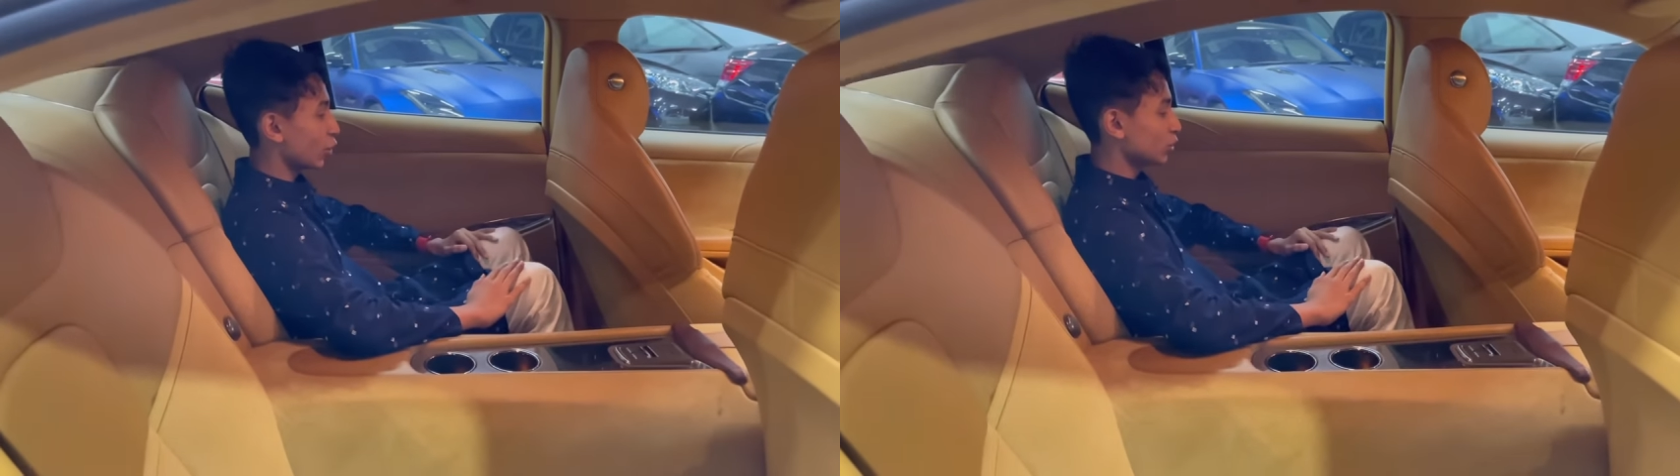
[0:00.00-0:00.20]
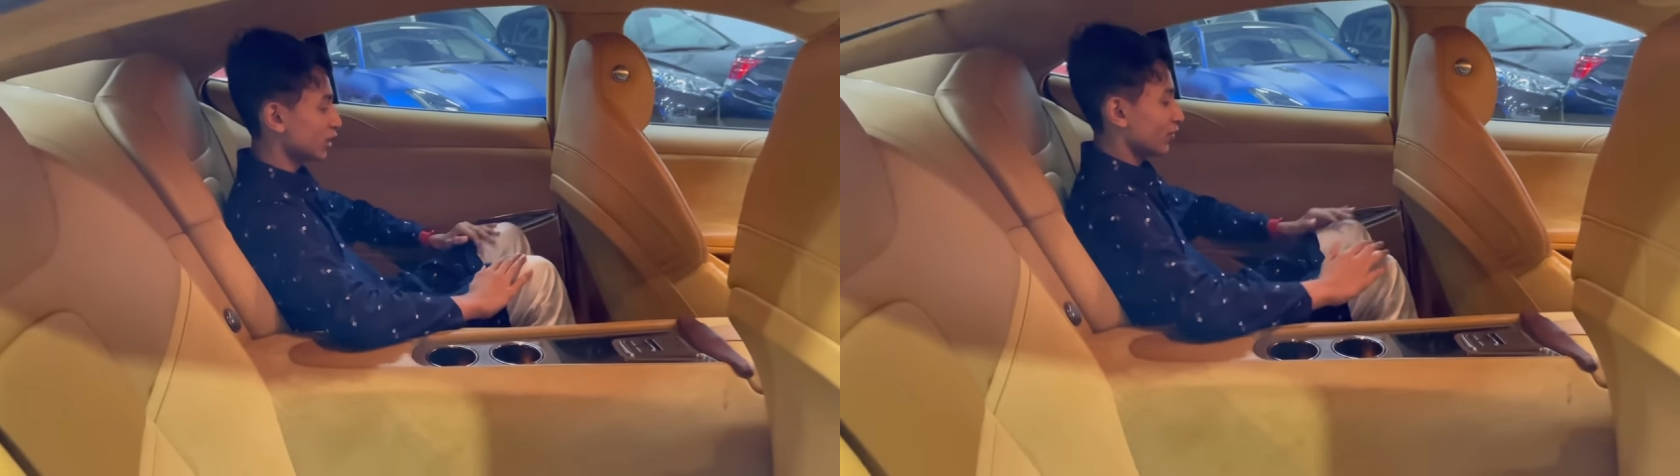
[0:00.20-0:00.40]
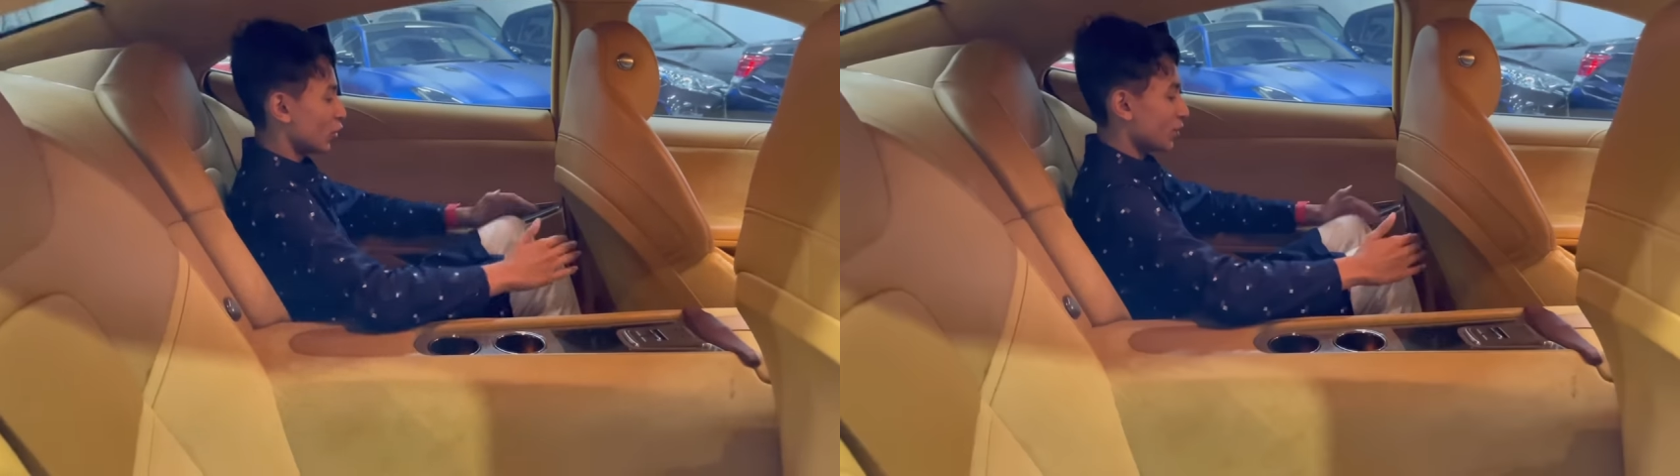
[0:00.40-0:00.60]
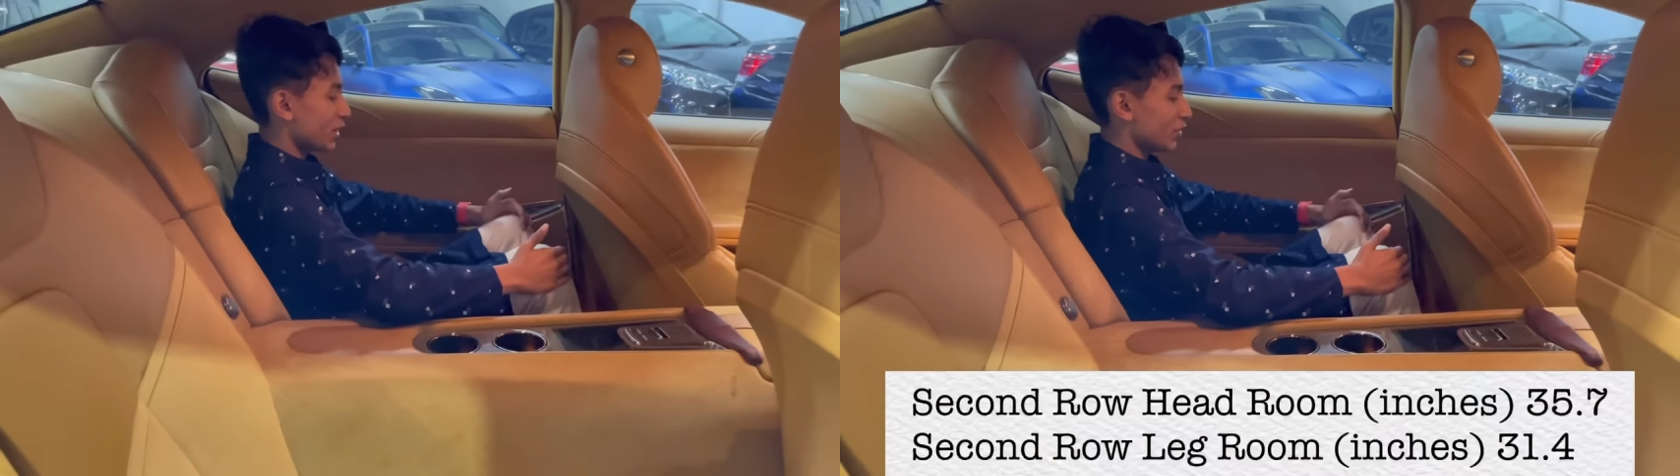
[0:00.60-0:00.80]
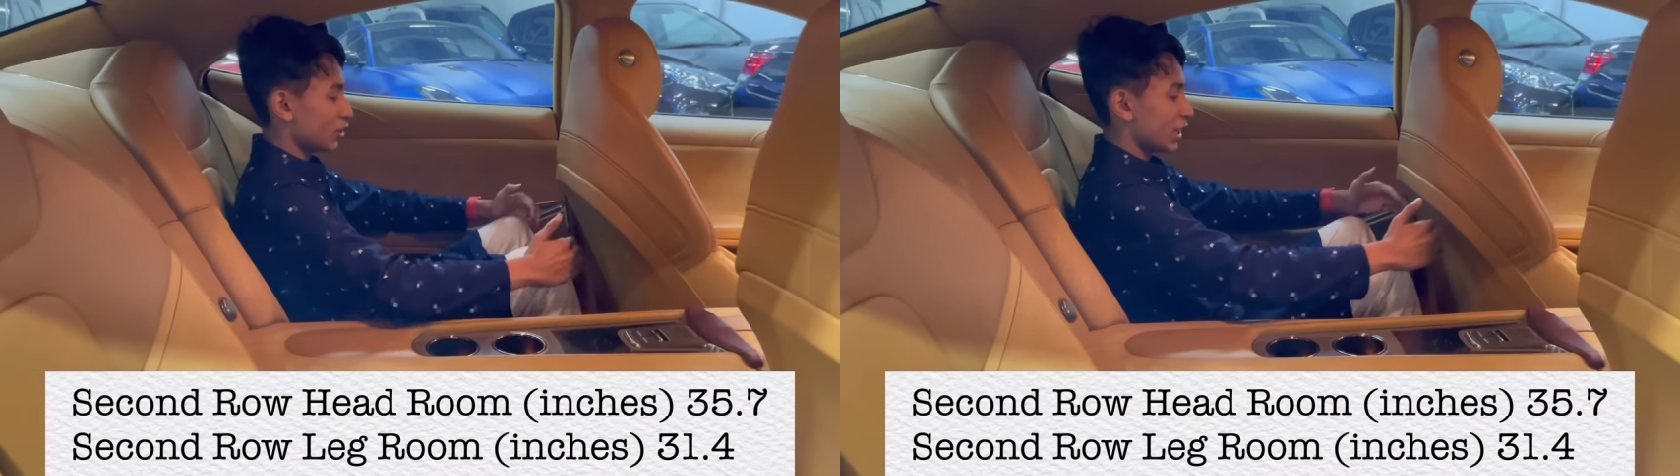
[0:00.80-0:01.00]
cozy for
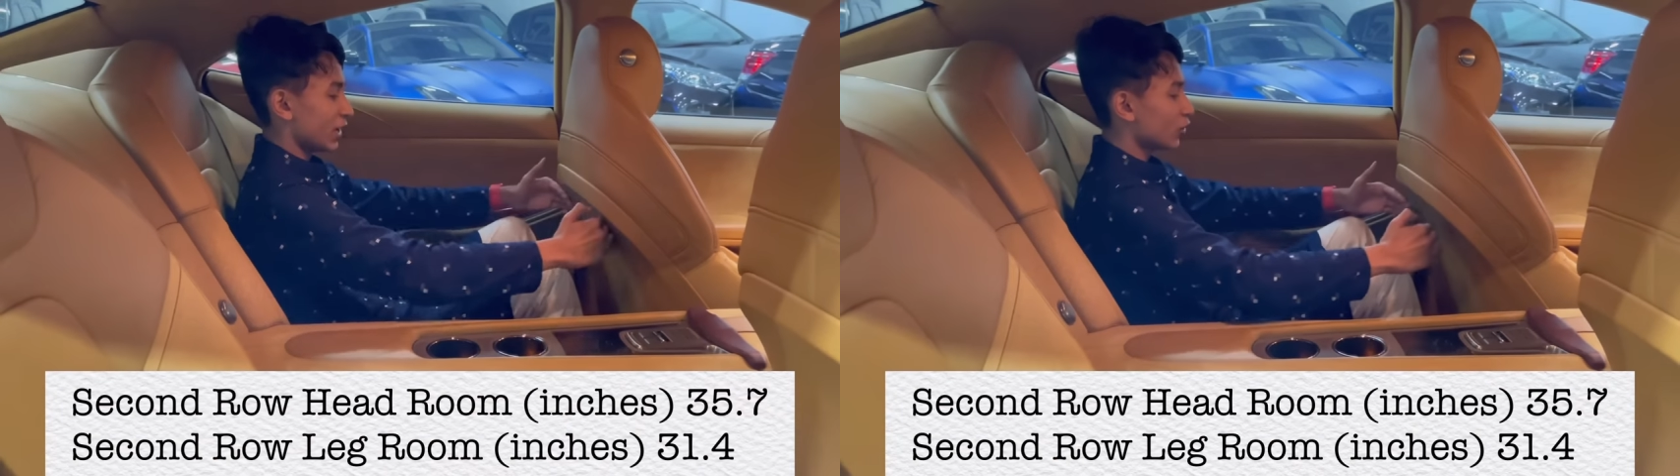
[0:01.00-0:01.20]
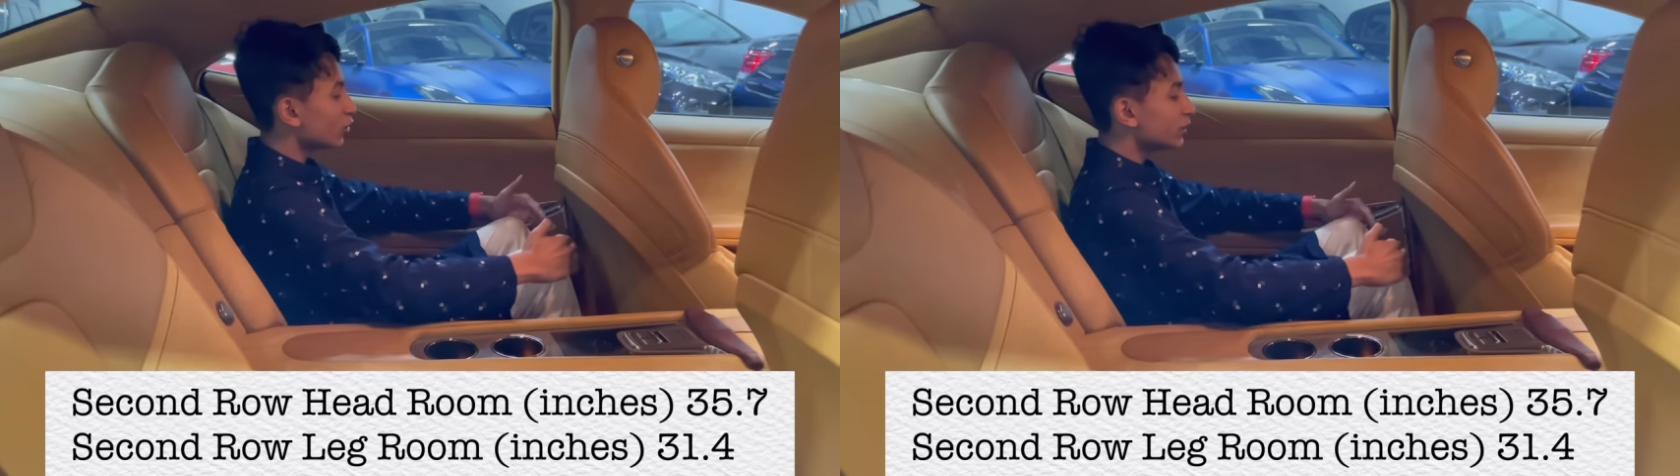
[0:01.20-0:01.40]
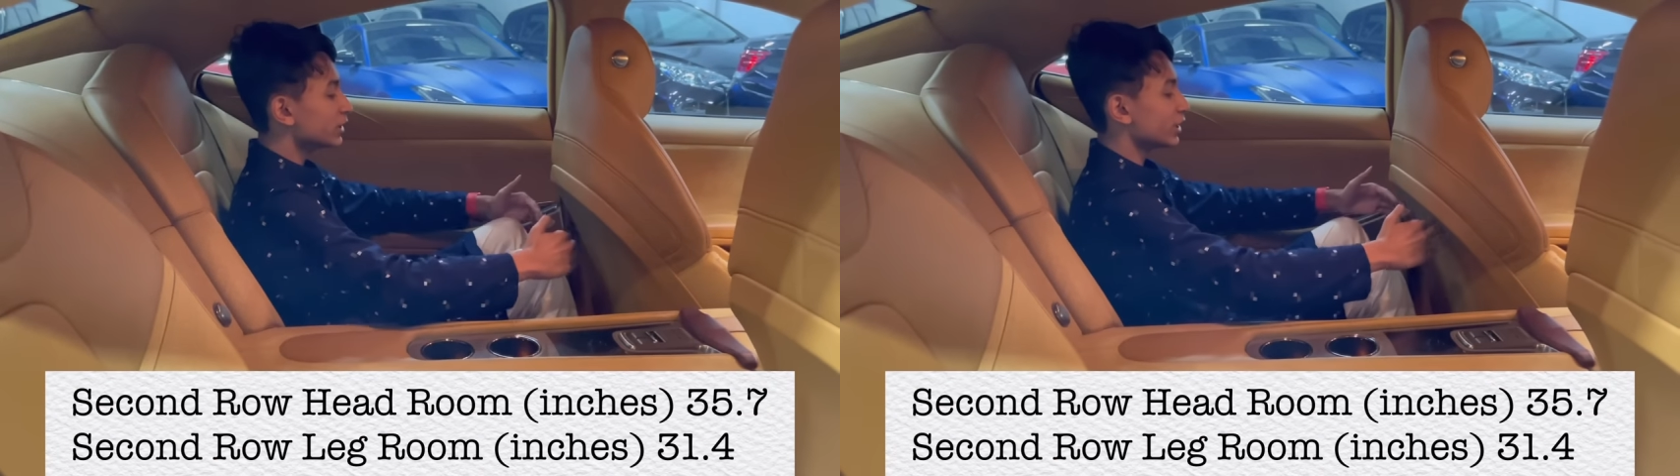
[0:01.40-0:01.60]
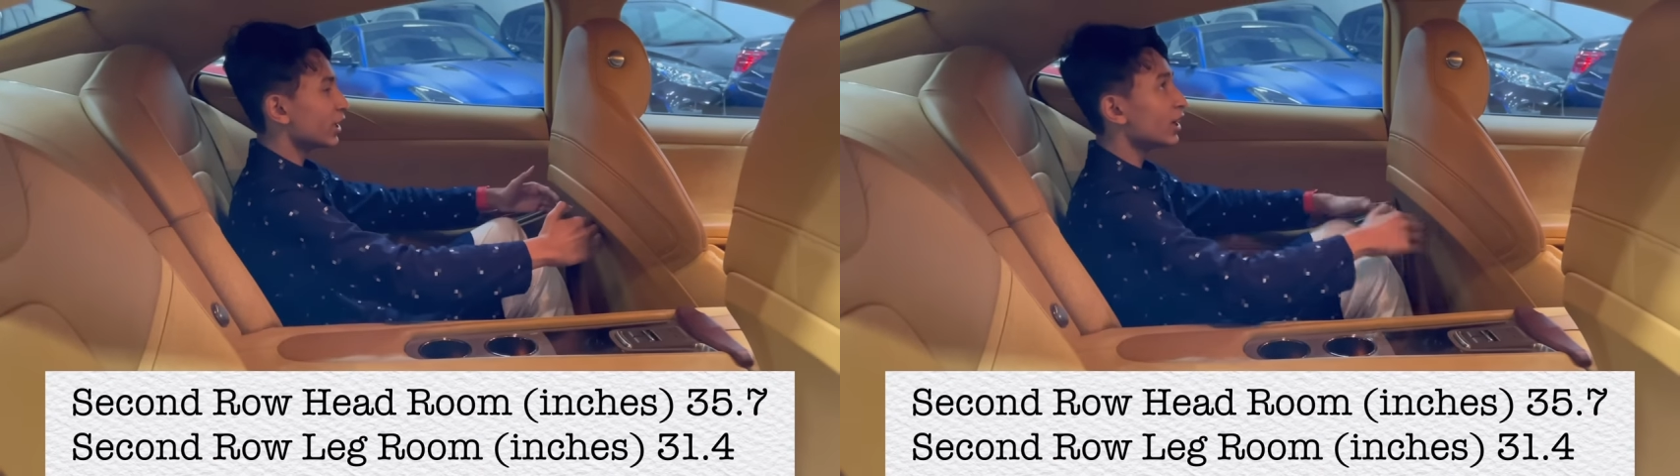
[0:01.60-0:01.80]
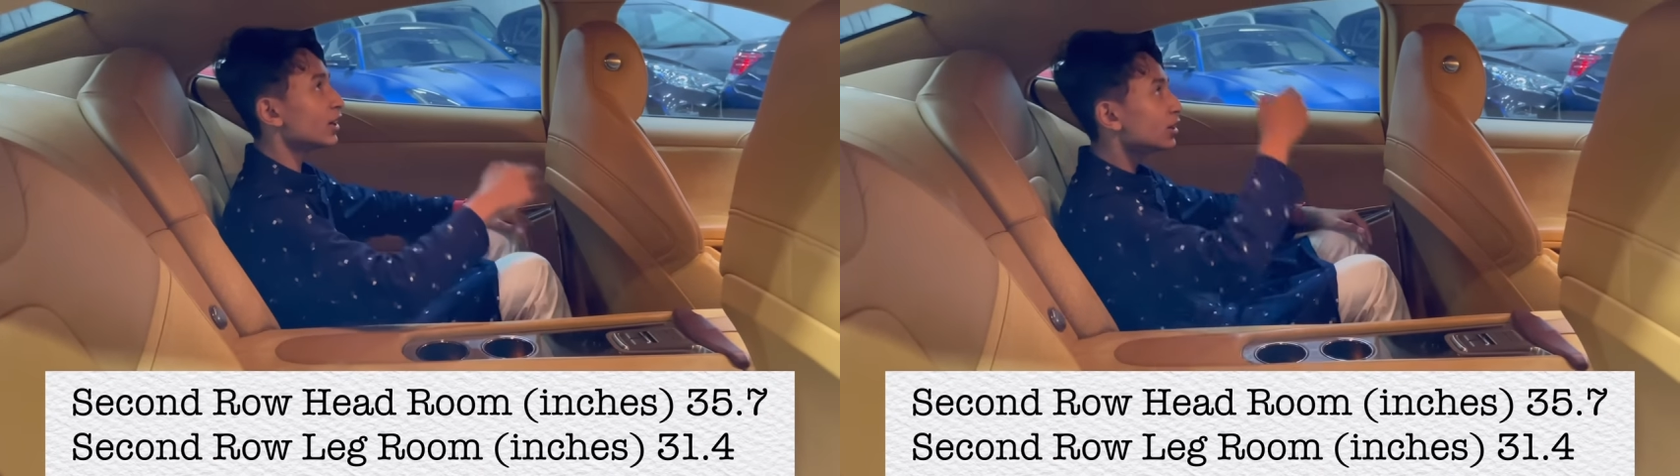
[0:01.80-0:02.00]
me. The leg room is
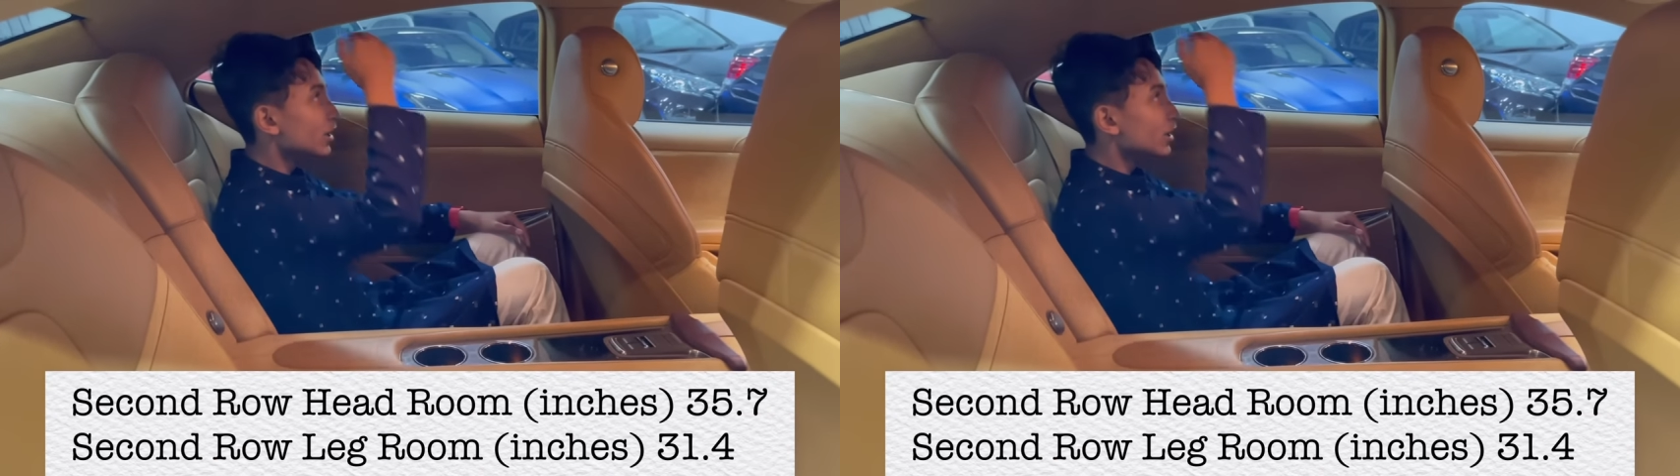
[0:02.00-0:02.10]
here,